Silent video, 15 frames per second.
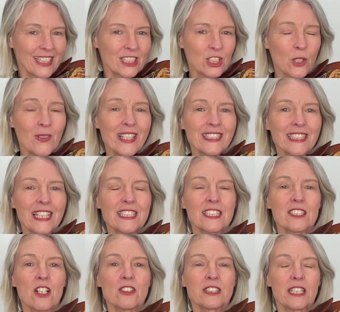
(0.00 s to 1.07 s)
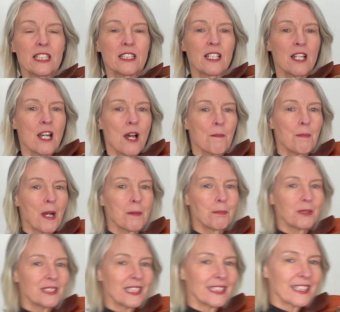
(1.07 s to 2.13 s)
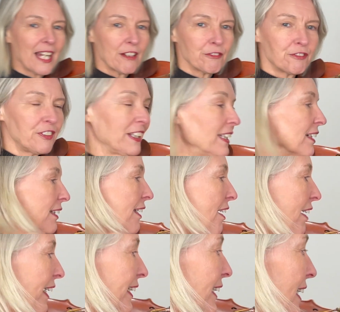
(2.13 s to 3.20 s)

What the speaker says: So let's get started by putting that finger line